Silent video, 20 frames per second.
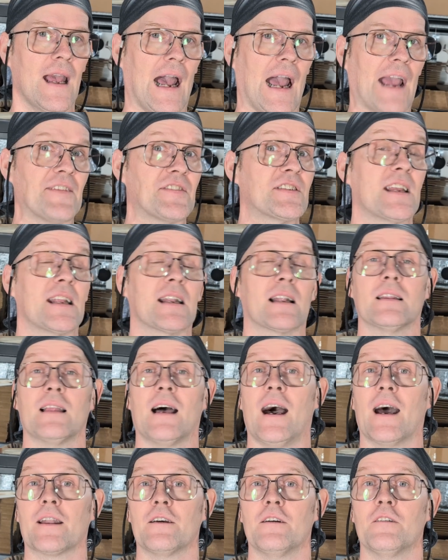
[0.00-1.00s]
I've seen a
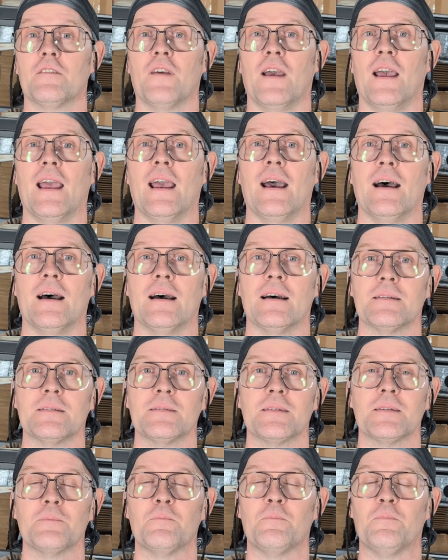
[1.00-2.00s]
lot of
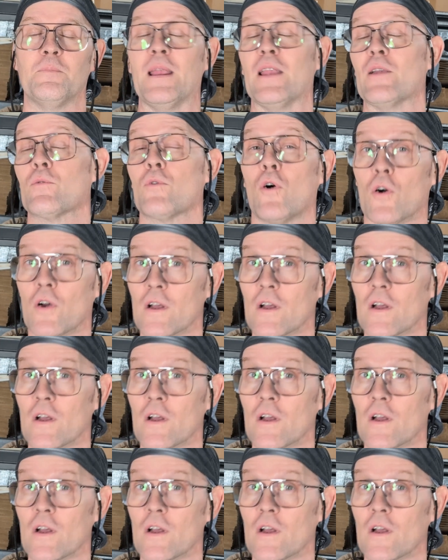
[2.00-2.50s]
B-roll